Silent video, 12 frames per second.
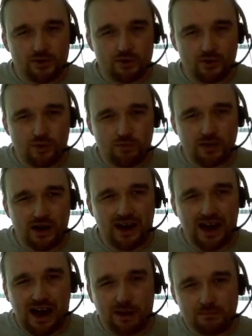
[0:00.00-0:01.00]
So
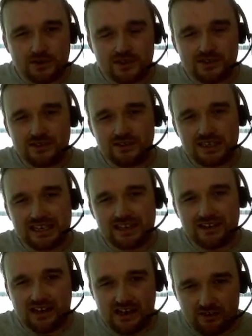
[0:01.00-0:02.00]
perhaps
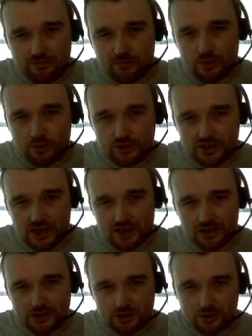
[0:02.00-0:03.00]
creative projects,